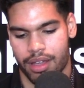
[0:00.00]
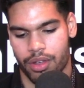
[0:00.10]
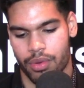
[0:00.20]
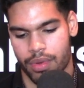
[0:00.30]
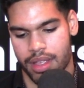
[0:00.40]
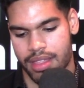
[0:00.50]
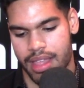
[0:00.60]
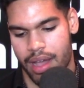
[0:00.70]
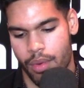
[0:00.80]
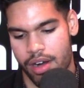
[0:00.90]
agreed
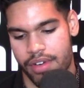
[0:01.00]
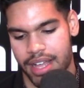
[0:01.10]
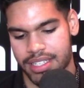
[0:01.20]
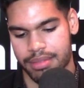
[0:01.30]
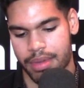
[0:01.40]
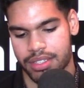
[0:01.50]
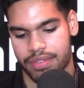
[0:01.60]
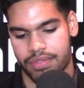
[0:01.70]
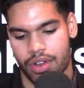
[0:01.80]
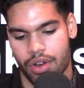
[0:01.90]
that while vast amounts
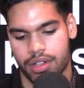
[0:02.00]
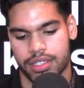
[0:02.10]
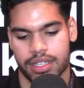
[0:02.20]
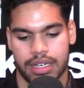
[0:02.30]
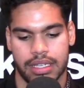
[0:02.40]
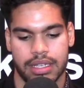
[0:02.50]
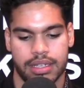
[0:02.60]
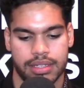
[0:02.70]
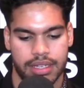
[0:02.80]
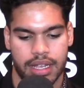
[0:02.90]
of neurons and
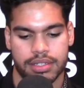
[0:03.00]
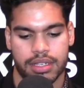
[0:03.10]
glial cells,